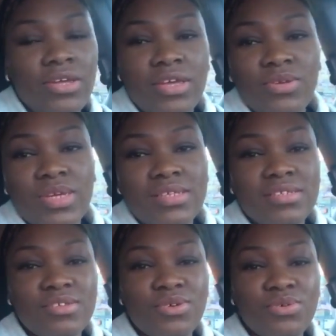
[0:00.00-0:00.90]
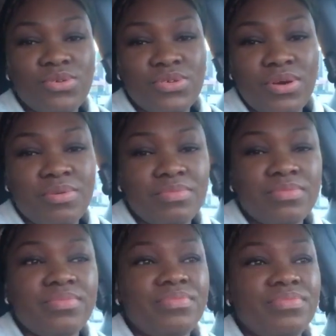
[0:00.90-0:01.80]
and you can see who's
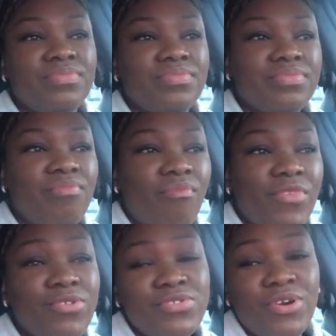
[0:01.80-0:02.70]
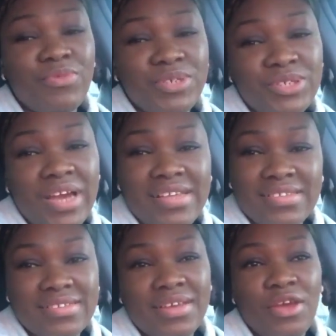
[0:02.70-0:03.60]
talking with you
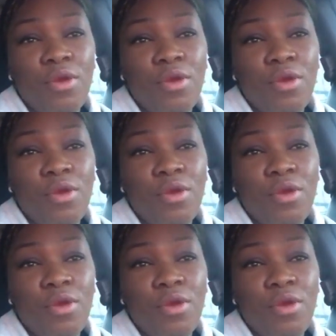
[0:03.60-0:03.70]
guys